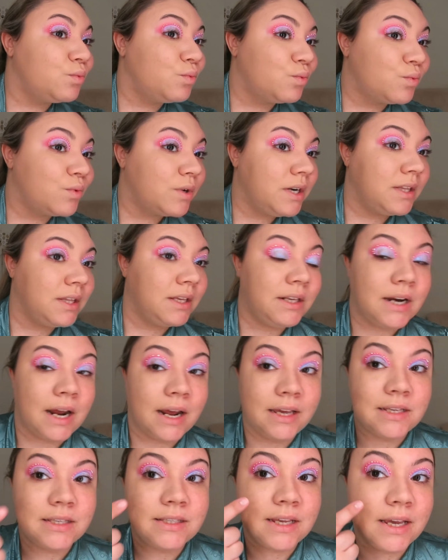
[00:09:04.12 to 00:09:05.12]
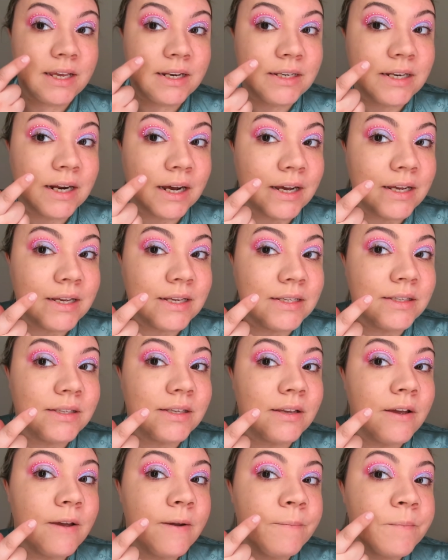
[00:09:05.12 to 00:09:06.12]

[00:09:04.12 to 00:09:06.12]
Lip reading: really nice. It does,